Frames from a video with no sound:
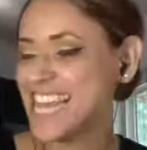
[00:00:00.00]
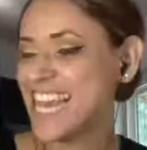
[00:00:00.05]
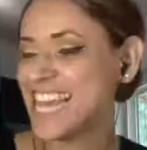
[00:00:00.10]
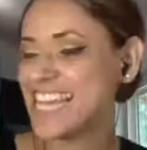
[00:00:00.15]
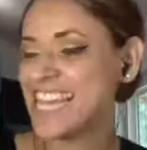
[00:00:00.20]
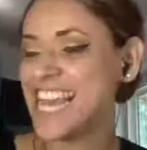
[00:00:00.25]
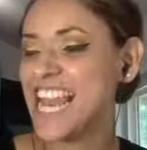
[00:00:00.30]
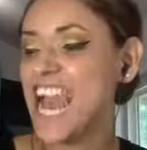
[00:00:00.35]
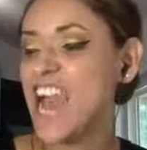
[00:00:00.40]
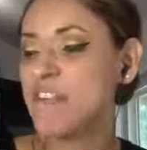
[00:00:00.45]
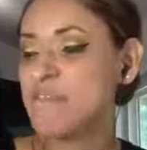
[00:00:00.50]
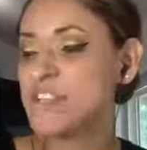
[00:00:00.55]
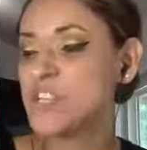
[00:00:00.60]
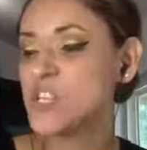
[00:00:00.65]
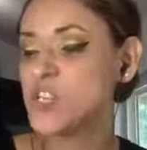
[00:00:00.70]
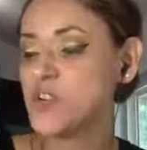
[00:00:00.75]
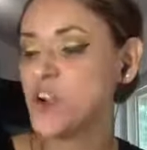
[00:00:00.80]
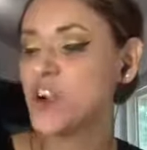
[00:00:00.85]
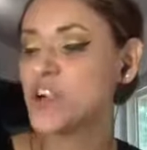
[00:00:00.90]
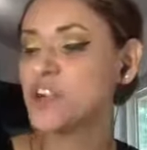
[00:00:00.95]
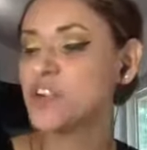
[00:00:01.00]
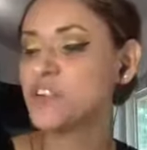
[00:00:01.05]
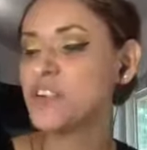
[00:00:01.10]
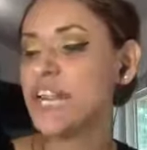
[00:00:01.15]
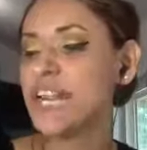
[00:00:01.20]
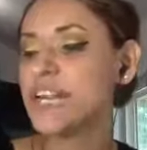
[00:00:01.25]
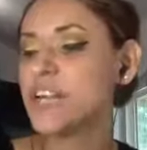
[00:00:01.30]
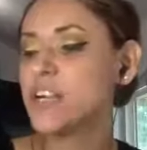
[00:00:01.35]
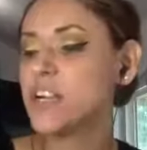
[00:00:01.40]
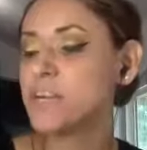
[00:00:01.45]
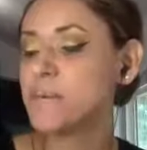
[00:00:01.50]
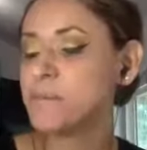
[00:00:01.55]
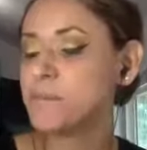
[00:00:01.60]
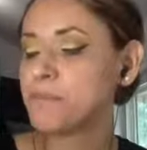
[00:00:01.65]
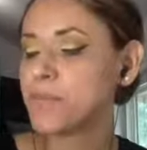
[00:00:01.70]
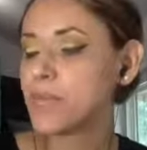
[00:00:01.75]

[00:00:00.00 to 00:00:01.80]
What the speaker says: Yeah, they have a strong creator.